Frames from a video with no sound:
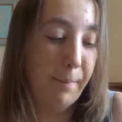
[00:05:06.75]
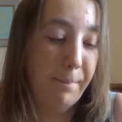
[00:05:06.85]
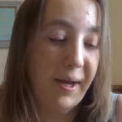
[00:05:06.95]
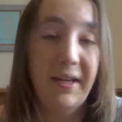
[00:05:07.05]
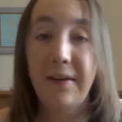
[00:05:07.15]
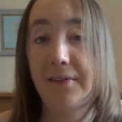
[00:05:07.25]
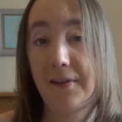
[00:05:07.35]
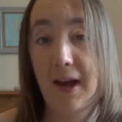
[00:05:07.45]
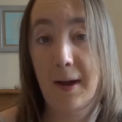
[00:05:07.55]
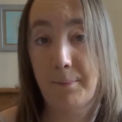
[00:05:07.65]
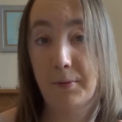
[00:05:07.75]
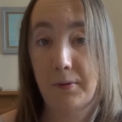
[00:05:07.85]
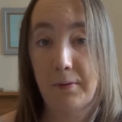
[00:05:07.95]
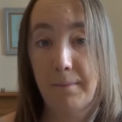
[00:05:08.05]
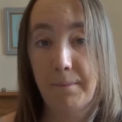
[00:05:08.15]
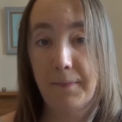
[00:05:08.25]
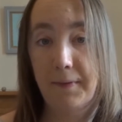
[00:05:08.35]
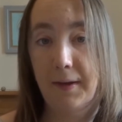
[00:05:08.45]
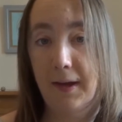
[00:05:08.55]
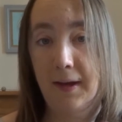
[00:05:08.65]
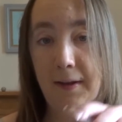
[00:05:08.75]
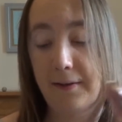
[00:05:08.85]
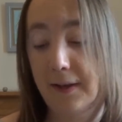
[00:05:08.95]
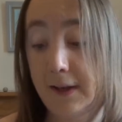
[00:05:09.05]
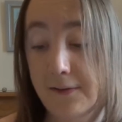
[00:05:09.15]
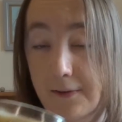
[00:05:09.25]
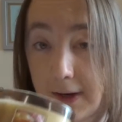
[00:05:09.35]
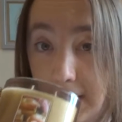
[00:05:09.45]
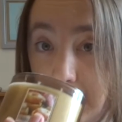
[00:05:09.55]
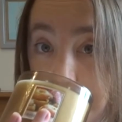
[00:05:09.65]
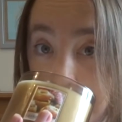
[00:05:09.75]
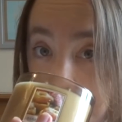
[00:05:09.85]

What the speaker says: baked apple, and literally